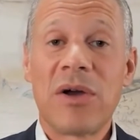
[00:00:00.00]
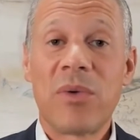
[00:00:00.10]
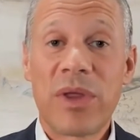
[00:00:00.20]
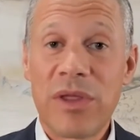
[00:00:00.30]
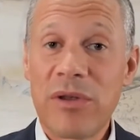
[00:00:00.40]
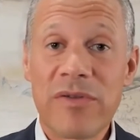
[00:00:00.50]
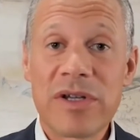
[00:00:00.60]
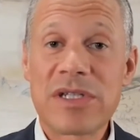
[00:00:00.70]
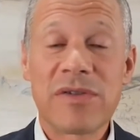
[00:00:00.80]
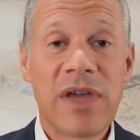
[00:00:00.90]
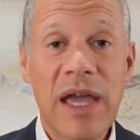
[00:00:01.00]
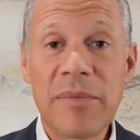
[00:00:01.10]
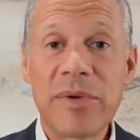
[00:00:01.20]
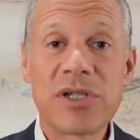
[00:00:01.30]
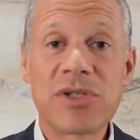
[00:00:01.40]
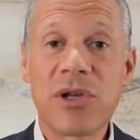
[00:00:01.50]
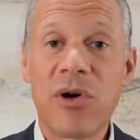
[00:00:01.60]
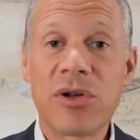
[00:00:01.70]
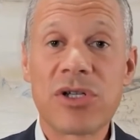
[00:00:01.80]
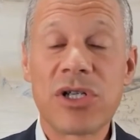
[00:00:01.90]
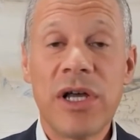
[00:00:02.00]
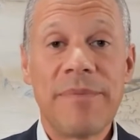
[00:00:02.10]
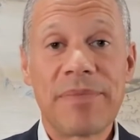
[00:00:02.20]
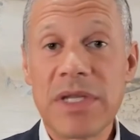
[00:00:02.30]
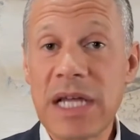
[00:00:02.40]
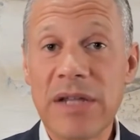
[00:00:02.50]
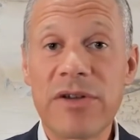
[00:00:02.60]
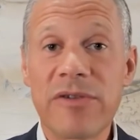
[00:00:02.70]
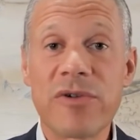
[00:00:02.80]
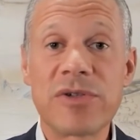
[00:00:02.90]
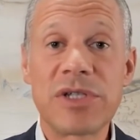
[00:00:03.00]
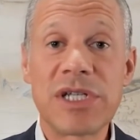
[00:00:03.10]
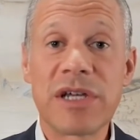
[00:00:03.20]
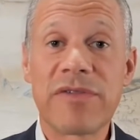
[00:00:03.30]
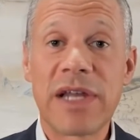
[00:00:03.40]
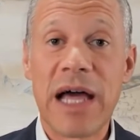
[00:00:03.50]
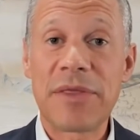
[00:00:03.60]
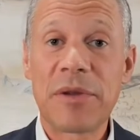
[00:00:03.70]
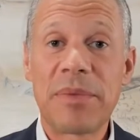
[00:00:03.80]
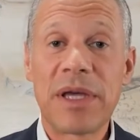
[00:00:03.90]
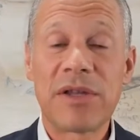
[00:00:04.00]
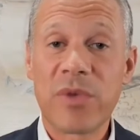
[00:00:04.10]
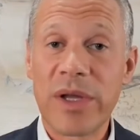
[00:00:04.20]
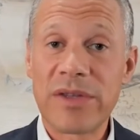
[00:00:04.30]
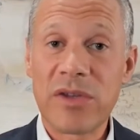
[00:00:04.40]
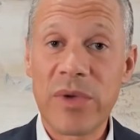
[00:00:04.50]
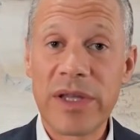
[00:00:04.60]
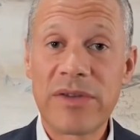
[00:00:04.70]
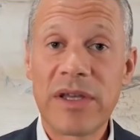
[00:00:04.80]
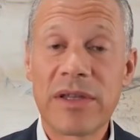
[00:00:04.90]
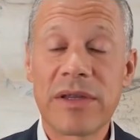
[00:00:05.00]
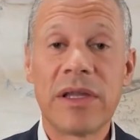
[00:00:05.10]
with the University of Cambridge to launch the Center for Strategic Philanthropy in 2020,